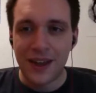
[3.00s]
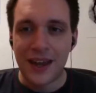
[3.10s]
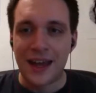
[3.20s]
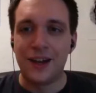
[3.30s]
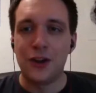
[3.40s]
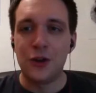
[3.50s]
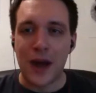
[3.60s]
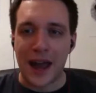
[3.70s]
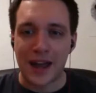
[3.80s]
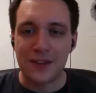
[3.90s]
Hello
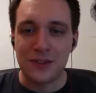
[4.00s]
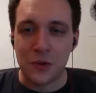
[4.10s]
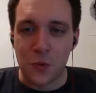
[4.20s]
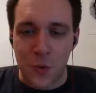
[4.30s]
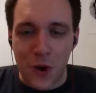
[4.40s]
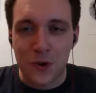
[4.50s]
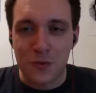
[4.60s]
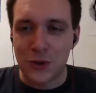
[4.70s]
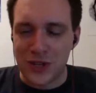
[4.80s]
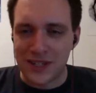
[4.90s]
and welcome to
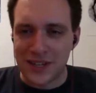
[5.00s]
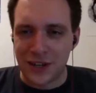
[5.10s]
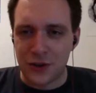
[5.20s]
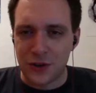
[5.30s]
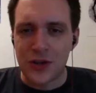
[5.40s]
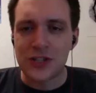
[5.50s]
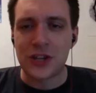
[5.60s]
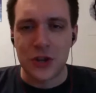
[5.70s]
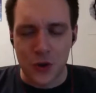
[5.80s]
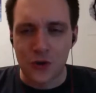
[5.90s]
Nintendo Voice,
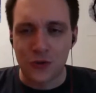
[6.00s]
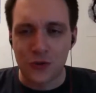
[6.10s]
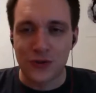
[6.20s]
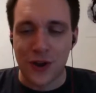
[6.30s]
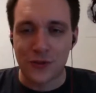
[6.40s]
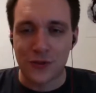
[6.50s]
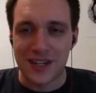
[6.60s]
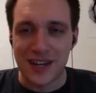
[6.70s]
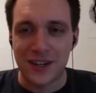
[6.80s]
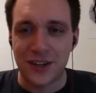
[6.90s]
your voice for everything
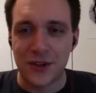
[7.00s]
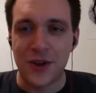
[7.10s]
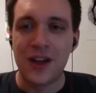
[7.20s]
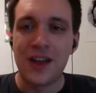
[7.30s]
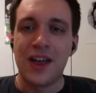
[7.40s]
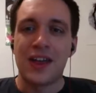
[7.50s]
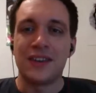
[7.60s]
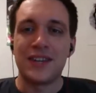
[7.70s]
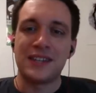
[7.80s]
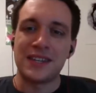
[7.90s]
Nintendo.
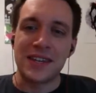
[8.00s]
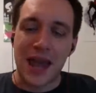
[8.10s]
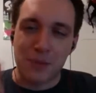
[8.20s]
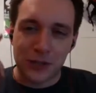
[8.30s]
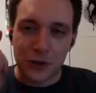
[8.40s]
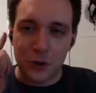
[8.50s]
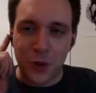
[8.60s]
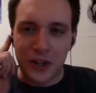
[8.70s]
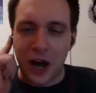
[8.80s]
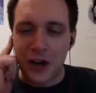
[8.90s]
This is episode
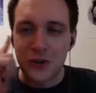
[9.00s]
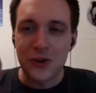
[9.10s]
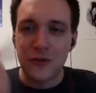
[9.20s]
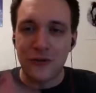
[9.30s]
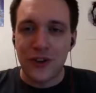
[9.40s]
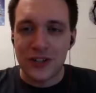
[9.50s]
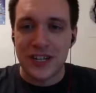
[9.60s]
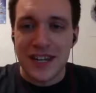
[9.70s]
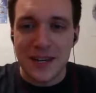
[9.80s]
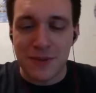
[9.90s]

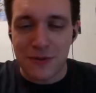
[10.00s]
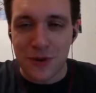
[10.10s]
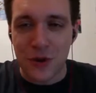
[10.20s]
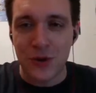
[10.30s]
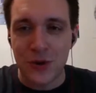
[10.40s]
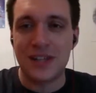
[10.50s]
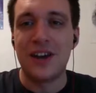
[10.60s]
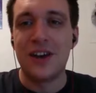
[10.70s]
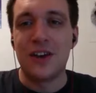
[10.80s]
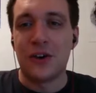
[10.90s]
113 being recorded
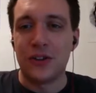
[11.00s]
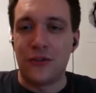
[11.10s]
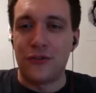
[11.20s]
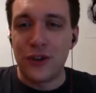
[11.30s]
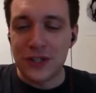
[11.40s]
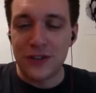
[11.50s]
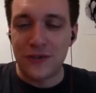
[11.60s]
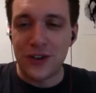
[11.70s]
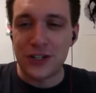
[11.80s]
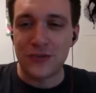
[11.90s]
on the
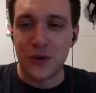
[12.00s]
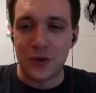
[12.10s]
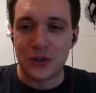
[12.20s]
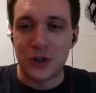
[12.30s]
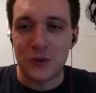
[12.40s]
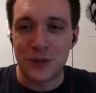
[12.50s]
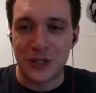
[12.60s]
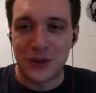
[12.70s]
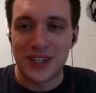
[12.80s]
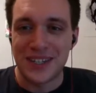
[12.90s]
31st of October
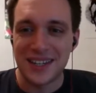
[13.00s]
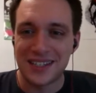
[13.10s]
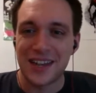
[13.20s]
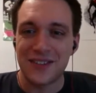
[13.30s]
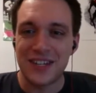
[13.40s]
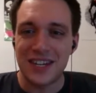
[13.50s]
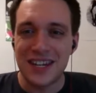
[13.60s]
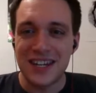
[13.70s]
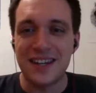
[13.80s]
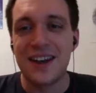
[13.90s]
2017.